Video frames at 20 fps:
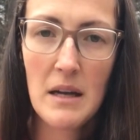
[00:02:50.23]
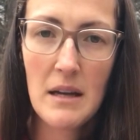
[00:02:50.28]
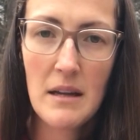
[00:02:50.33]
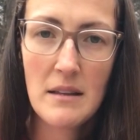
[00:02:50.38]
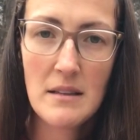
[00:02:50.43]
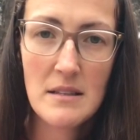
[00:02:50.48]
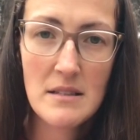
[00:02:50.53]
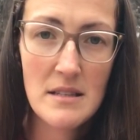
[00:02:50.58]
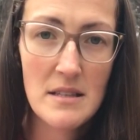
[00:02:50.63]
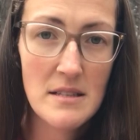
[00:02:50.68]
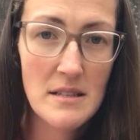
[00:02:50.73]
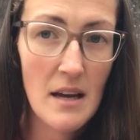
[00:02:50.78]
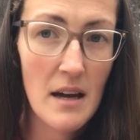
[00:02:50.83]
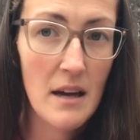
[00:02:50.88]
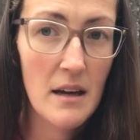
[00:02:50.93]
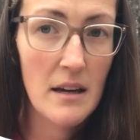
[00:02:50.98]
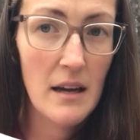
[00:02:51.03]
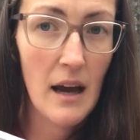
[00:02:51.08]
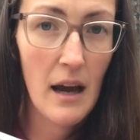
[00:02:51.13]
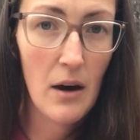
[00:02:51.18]
This is
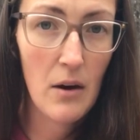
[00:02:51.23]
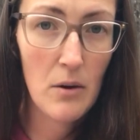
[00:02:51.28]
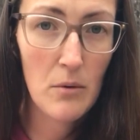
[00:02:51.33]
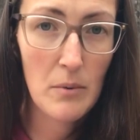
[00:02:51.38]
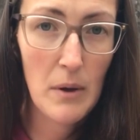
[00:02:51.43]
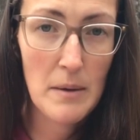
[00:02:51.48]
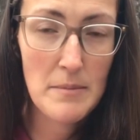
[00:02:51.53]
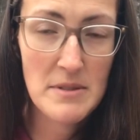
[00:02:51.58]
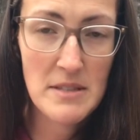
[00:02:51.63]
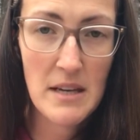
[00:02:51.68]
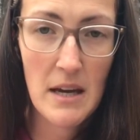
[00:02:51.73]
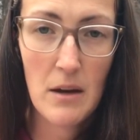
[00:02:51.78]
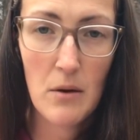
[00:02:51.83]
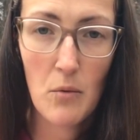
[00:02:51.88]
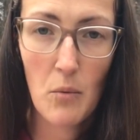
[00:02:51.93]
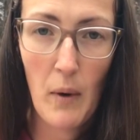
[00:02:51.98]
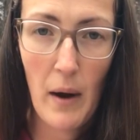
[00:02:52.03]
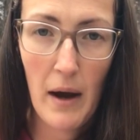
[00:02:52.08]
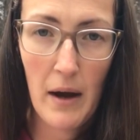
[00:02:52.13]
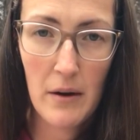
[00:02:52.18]
on our website,
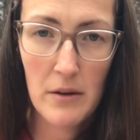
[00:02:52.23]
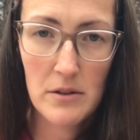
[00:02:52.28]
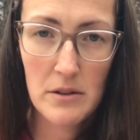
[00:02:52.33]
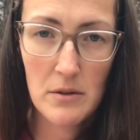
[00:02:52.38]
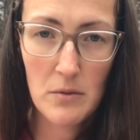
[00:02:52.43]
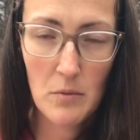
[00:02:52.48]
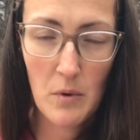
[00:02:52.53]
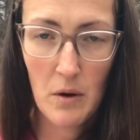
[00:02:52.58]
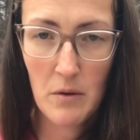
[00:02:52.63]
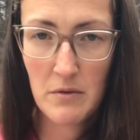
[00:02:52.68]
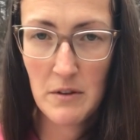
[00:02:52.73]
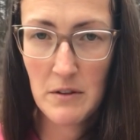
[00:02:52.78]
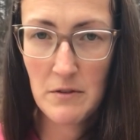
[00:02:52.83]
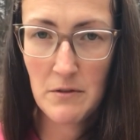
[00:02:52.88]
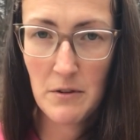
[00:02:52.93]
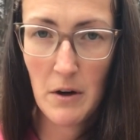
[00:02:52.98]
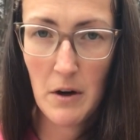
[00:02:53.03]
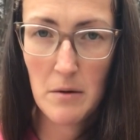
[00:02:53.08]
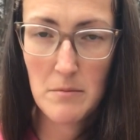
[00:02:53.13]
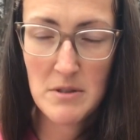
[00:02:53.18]

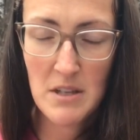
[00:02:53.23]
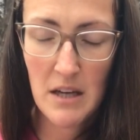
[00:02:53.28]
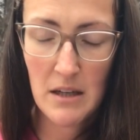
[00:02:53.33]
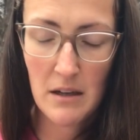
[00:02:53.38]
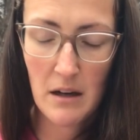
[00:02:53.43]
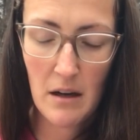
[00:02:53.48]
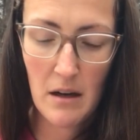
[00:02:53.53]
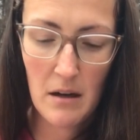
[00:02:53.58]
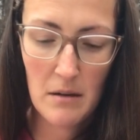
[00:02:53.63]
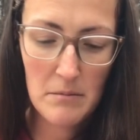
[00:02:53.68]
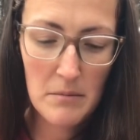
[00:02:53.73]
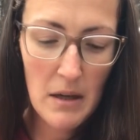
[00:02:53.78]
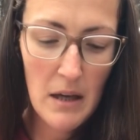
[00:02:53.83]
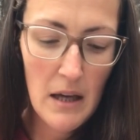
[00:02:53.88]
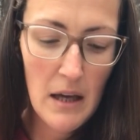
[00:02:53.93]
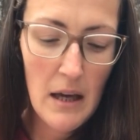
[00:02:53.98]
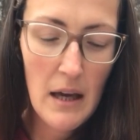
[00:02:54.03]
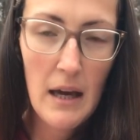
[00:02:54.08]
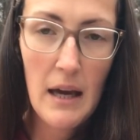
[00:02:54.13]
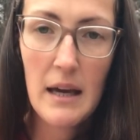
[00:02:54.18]
wildandwovenfarm.com,
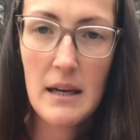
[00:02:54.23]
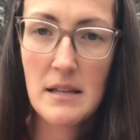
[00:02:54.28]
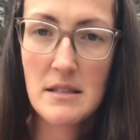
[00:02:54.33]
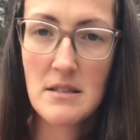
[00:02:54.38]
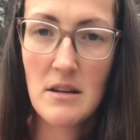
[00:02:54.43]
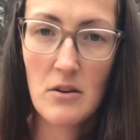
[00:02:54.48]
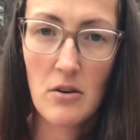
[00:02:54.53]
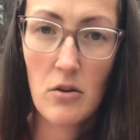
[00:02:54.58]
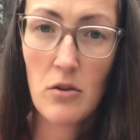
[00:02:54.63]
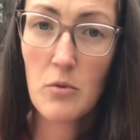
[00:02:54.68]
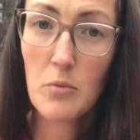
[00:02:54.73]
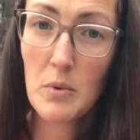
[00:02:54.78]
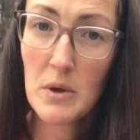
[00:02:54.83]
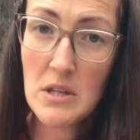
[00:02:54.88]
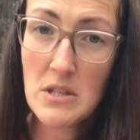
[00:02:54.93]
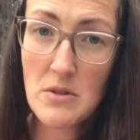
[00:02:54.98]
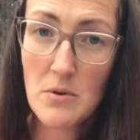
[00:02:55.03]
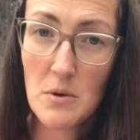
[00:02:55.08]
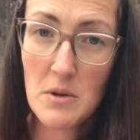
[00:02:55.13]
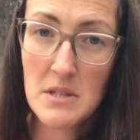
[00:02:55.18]
and it's under the
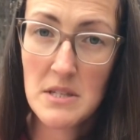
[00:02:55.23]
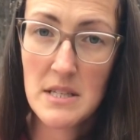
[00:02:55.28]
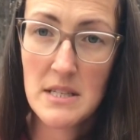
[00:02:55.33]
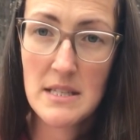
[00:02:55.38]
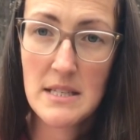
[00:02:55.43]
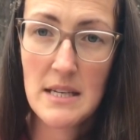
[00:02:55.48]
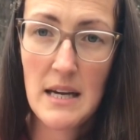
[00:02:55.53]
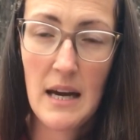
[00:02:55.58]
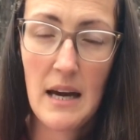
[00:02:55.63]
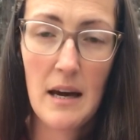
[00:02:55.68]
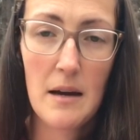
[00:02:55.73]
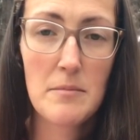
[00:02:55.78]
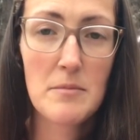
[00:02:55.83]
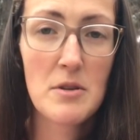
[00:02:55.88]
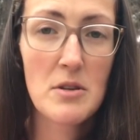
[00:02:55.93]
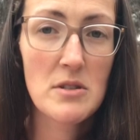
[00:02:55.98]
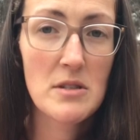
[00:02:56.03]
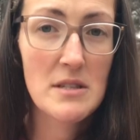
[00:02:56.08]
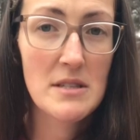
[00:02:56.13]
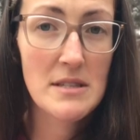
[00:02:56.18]
resources tab.
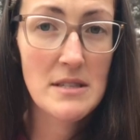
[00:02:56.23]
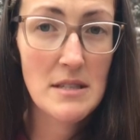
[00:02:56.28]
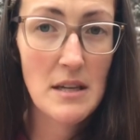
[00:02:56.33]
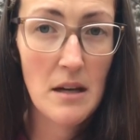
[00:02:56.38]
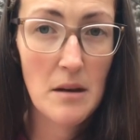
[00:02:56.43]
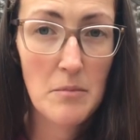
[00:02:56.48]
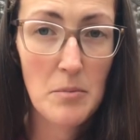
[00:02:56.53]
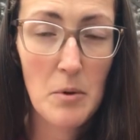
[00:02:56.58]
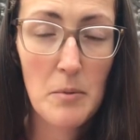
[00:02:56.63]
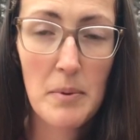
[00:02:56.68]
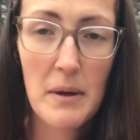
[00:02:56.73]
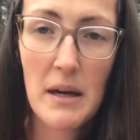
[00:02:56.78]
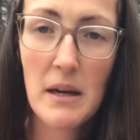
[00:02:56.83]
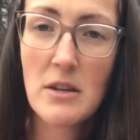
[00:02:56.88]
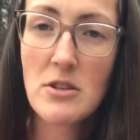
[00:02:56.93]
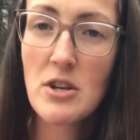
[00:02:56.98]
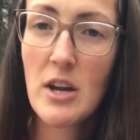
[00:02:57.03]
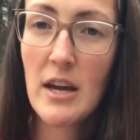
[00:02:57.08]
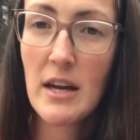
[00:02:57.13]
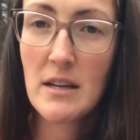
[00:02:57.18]
There's a sample
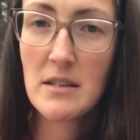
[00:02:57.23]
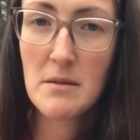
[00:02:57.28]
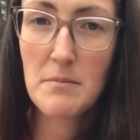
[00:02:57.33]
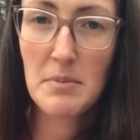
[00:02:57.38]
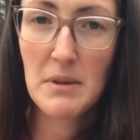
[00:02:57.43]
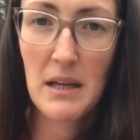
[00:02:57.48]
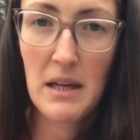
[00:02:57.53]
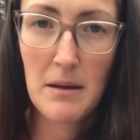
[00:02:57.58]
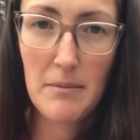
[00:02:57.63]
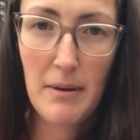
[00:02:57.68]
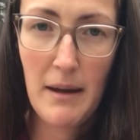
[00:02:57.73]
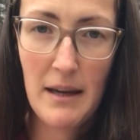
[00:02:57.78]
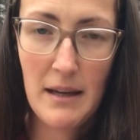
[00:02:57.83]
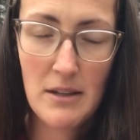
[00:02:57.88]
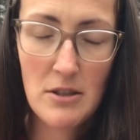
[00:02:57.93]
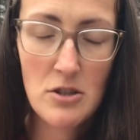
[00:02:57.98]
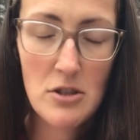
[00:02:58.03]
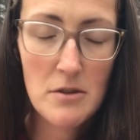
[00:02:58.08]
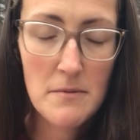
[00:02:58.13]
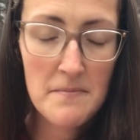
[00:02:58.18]
page and a blank
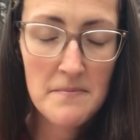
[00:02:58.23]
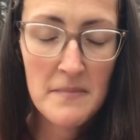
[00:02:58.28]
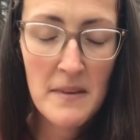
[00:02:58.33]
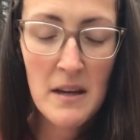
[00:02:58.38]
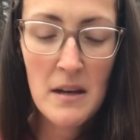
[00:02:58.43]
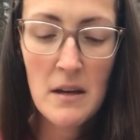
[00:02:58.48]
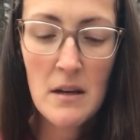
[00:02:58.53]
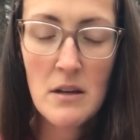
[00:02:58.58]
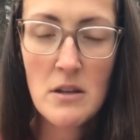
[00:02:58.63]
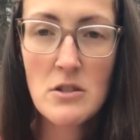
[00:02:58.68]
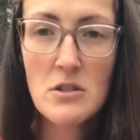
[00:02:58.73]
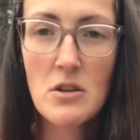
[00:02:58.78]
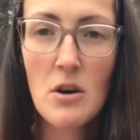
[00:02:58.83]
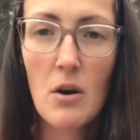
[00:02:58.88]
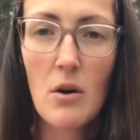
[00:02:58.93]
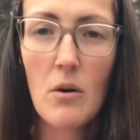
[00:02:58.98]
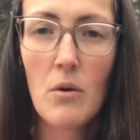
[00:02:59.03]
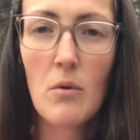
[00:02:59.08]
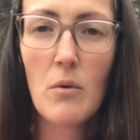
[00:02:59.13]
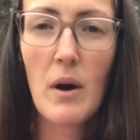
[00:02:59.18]
page.
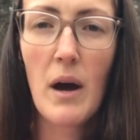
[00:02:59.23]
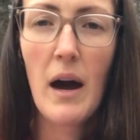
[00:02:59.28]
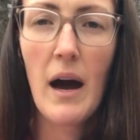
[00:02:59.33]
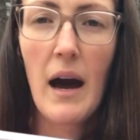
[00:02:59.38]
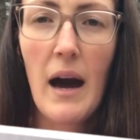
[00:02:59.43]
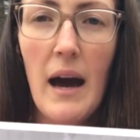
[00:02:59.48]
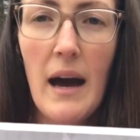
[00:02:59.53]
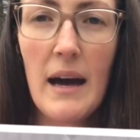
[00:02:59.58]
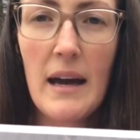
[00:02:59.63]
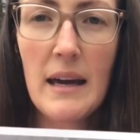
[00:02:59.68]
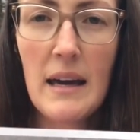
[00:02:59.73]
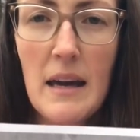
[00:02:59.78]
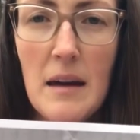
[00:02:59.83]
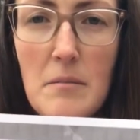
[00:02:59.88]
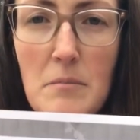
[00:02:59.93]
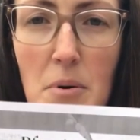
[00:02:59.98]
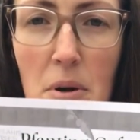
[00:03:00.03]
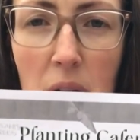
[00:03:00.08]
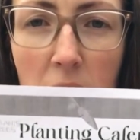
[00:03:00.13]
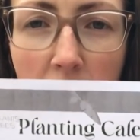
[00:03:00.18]
So I
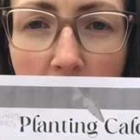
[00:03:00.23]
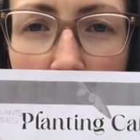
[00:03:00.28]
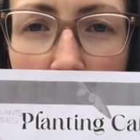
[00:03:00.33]
am putting